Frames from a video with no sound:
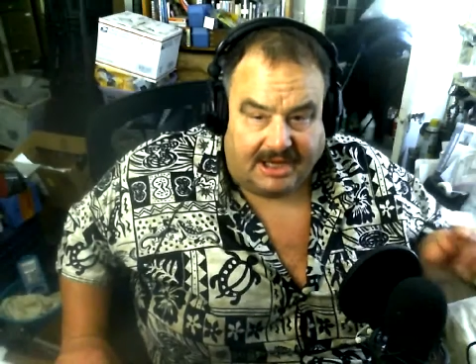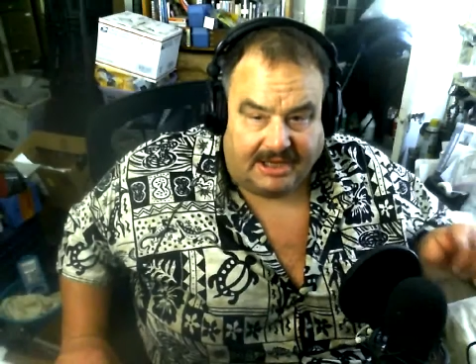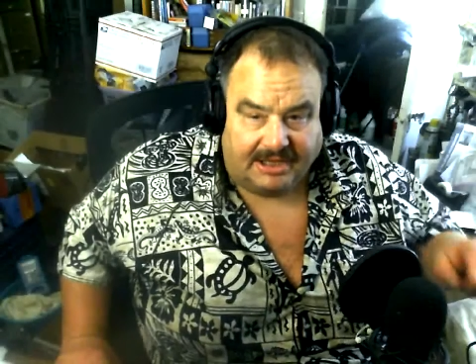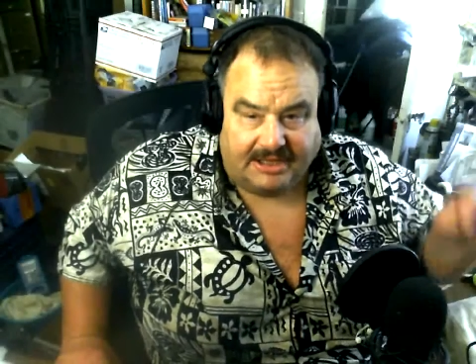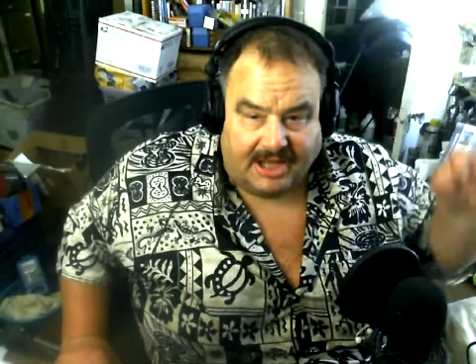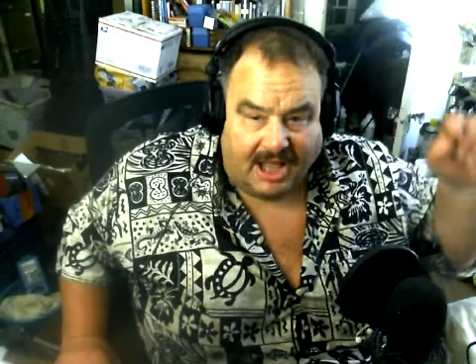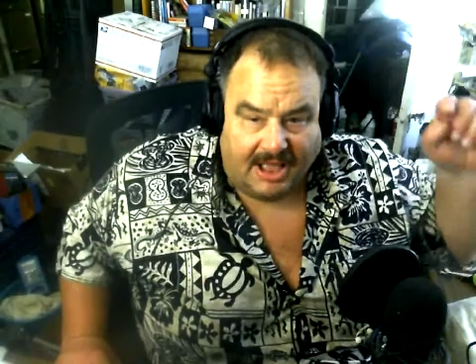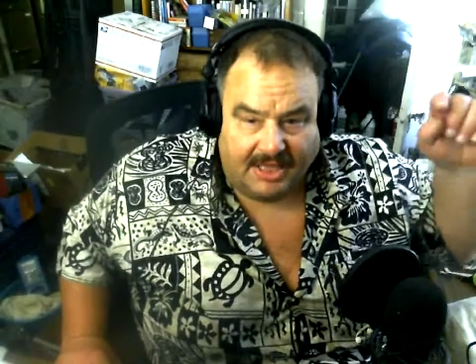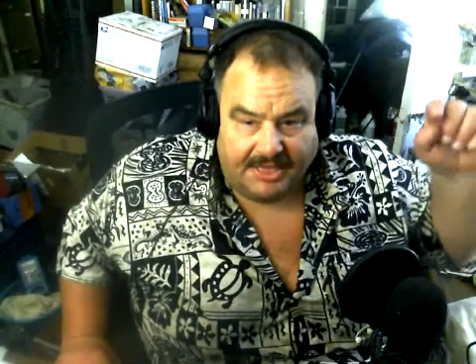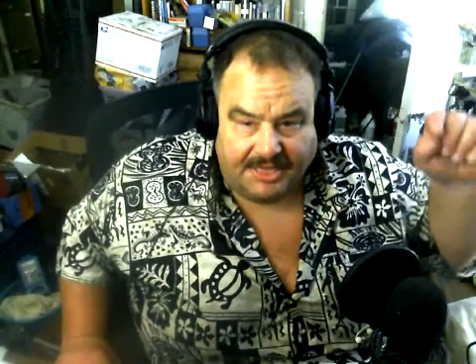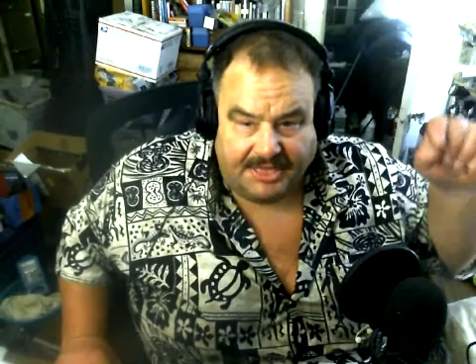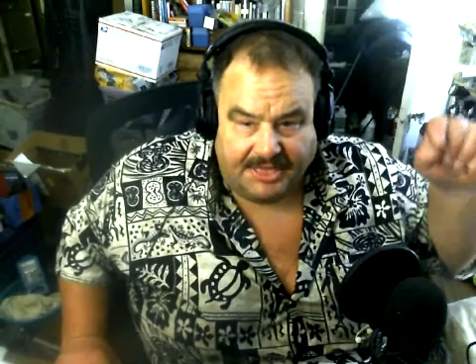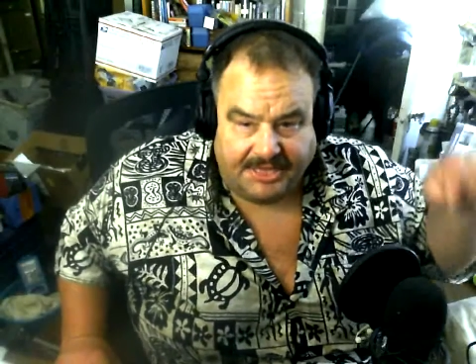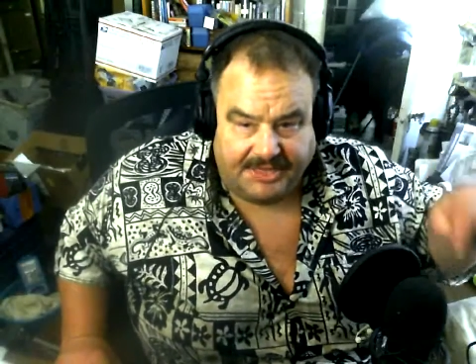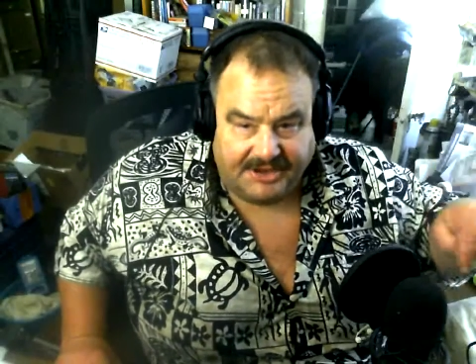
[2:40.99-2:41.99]
in
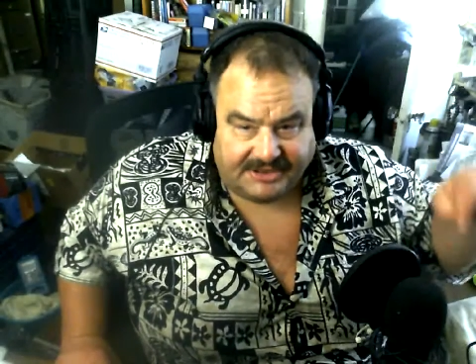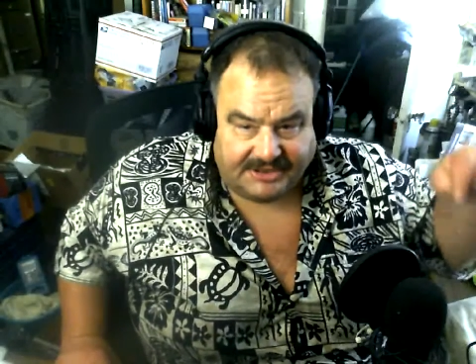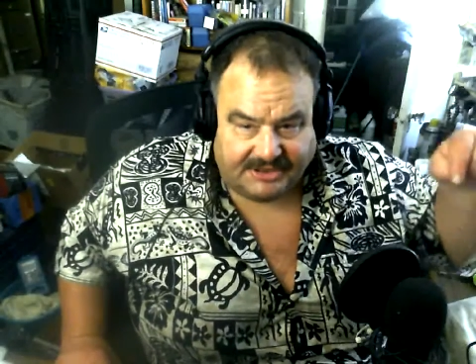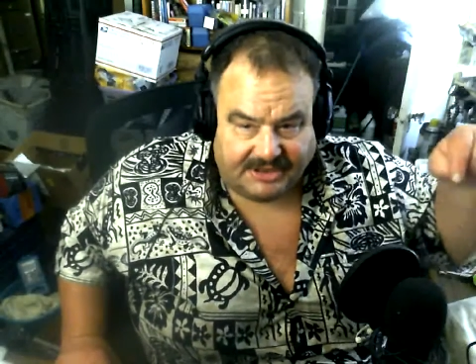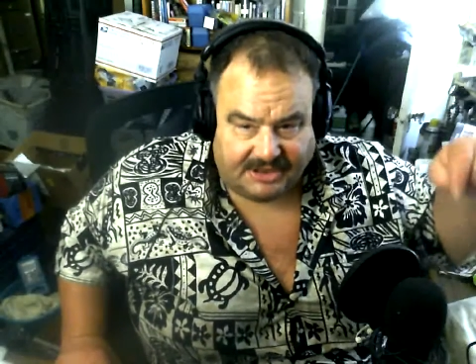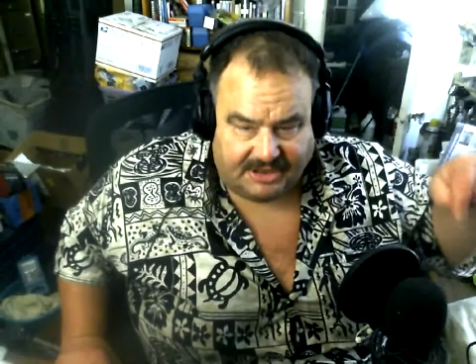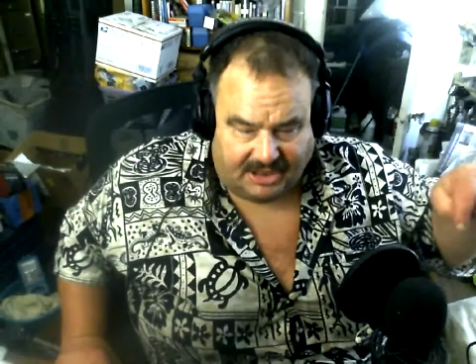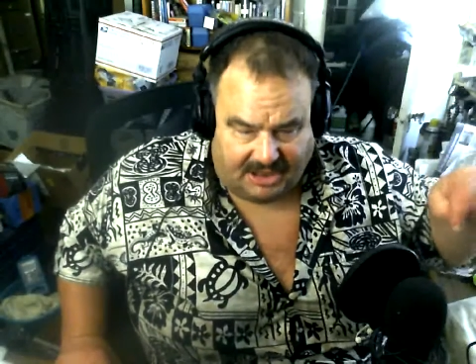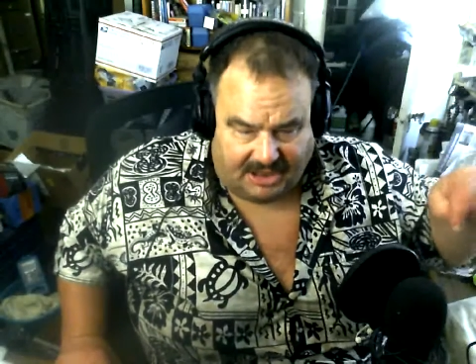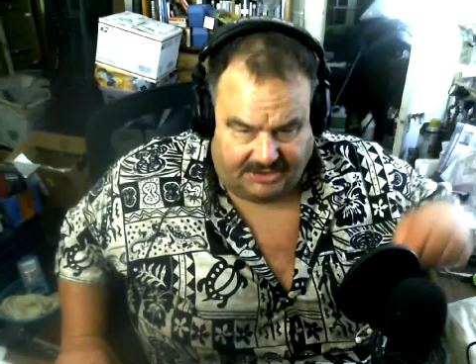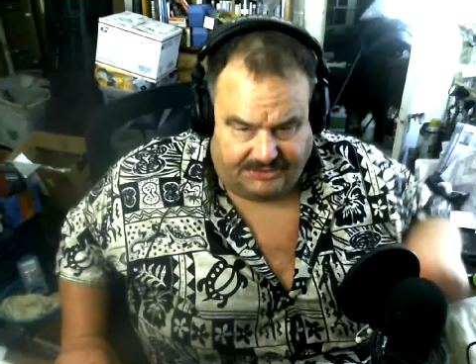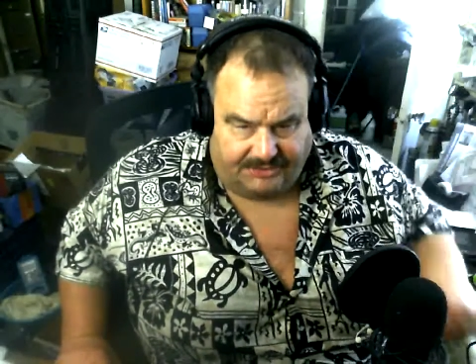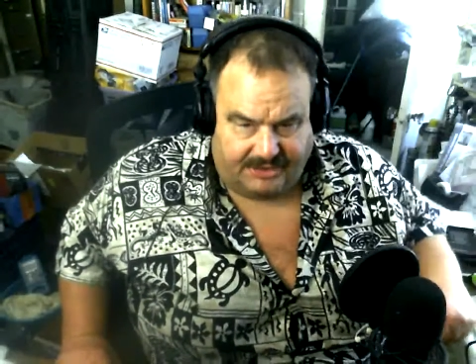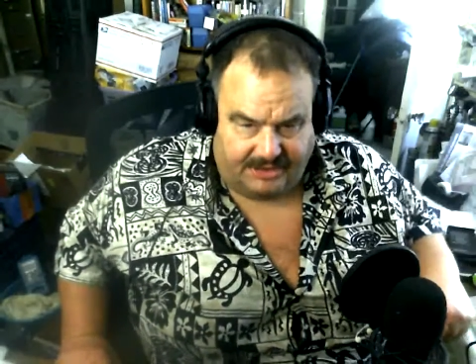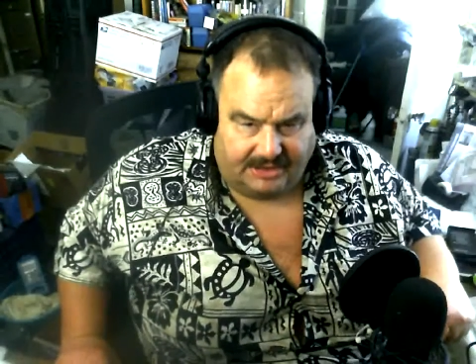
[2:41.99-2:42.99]
this
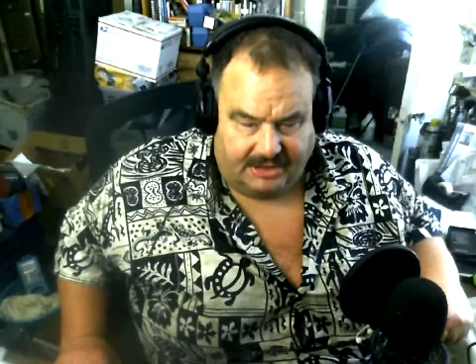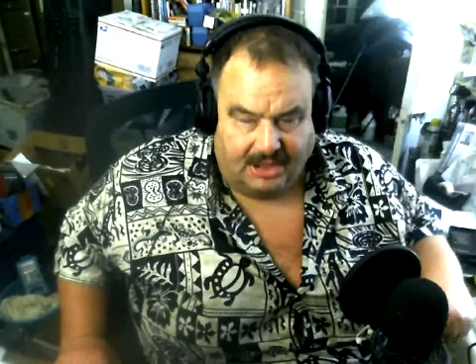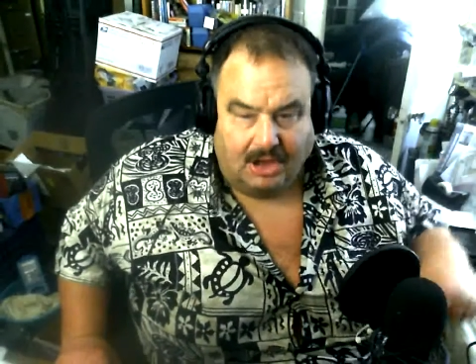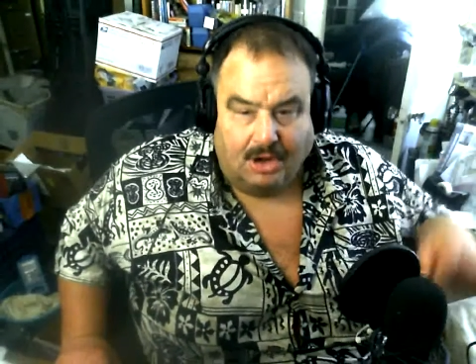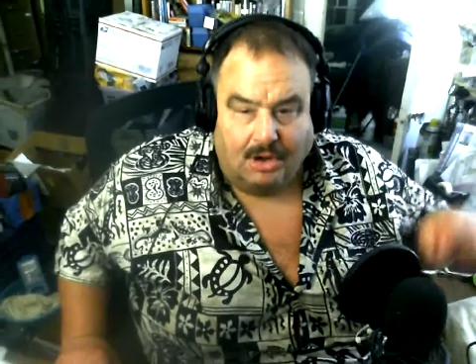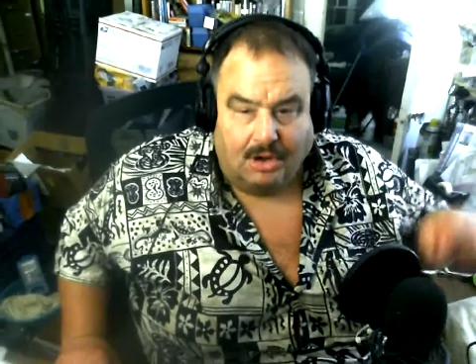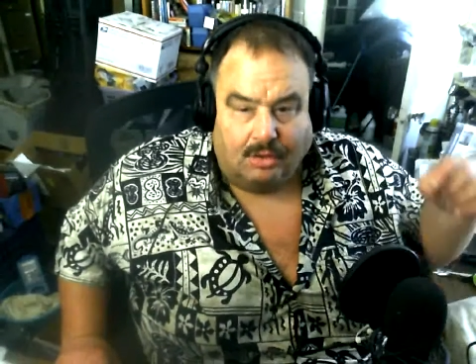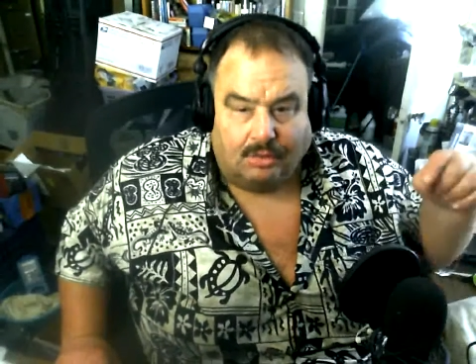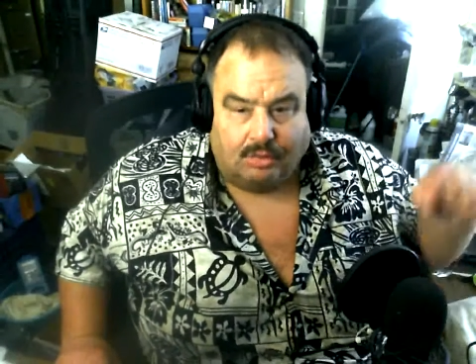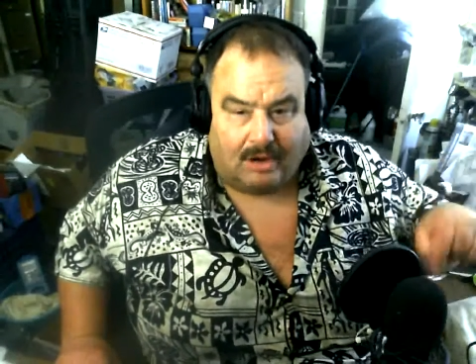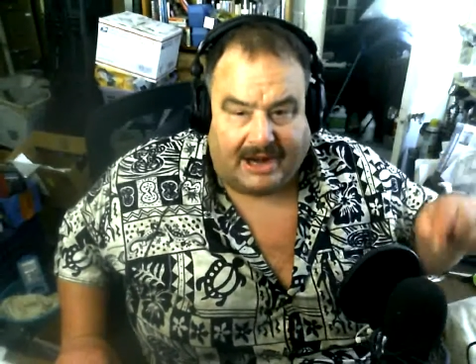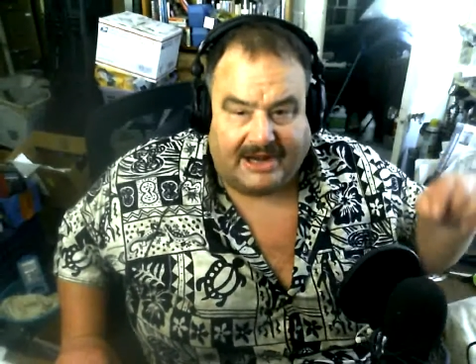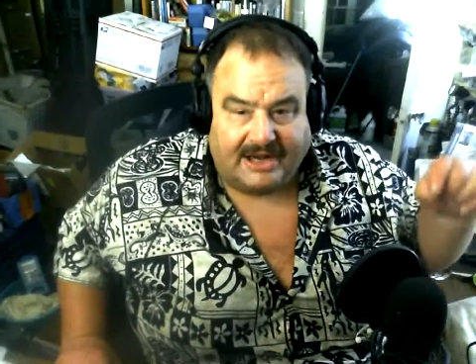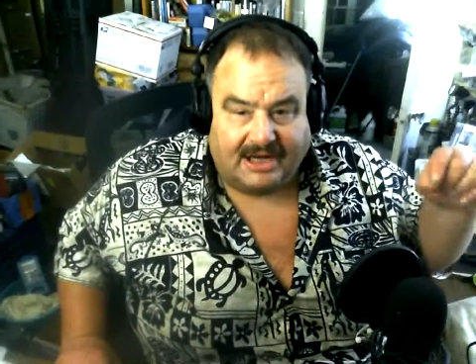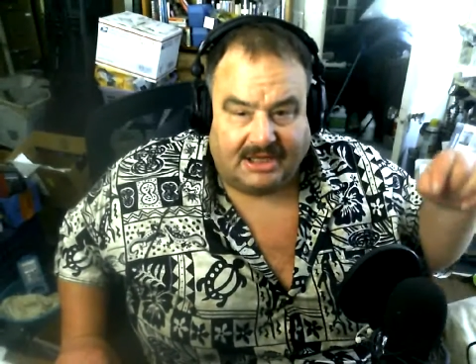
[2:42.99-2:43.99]
country
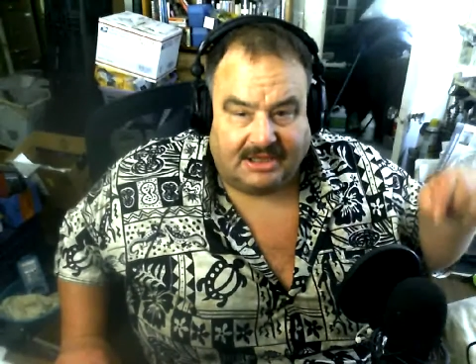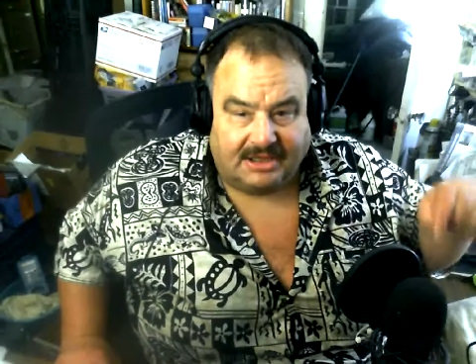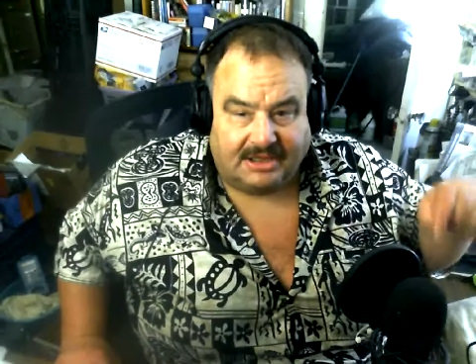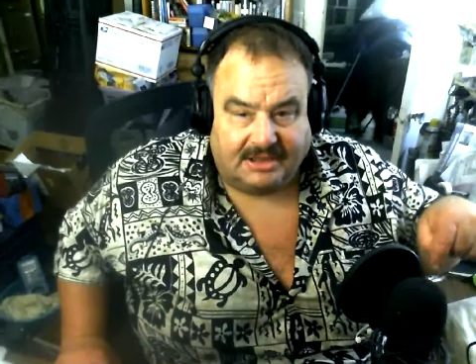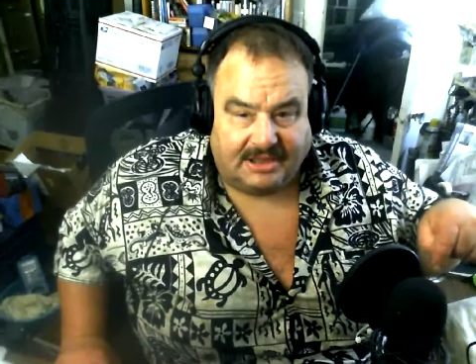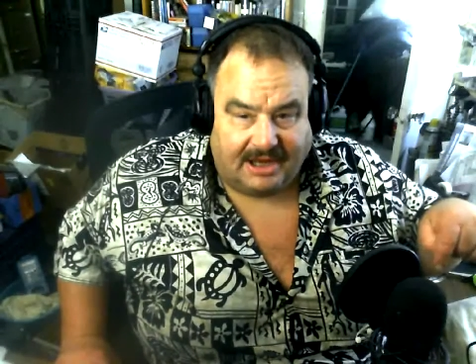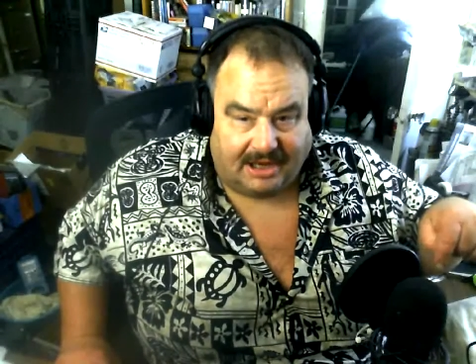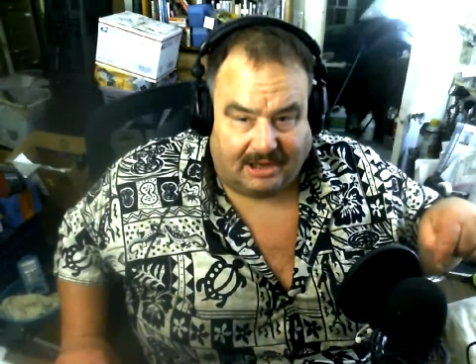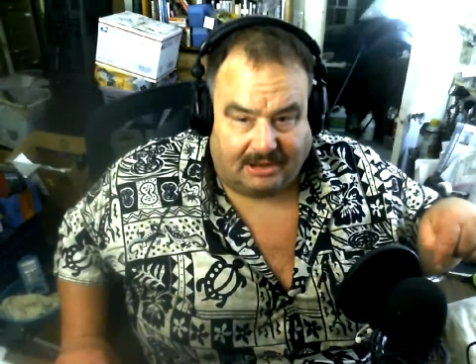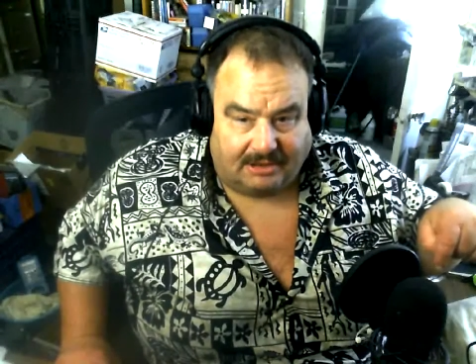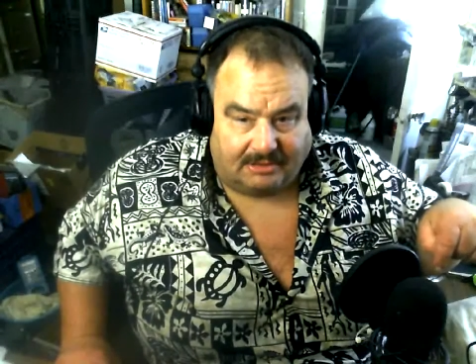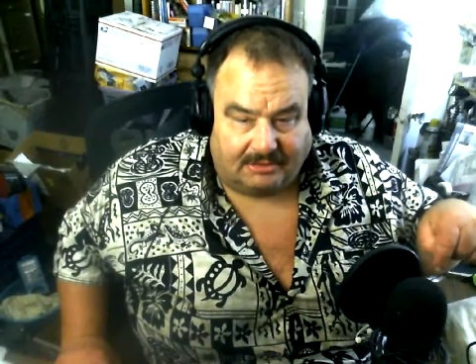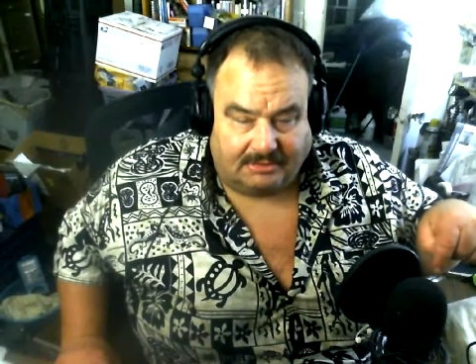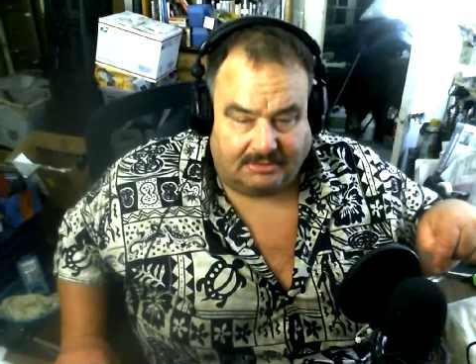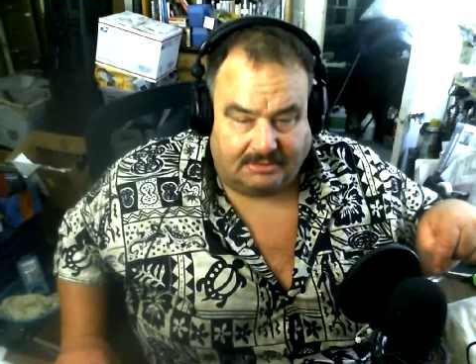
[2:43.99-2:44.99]
right
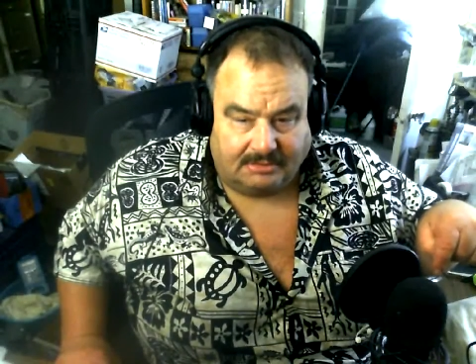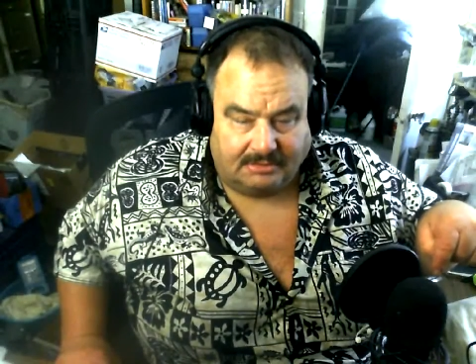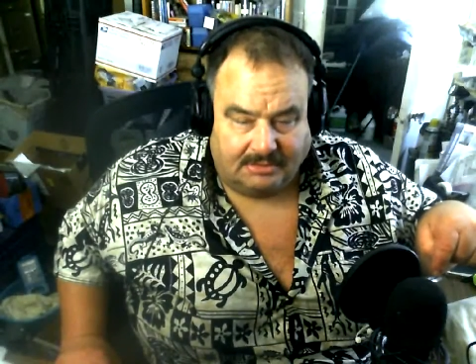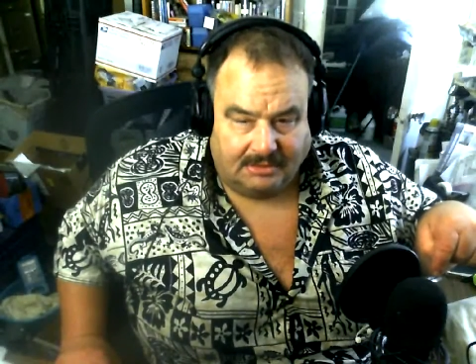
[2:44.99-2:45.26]
now.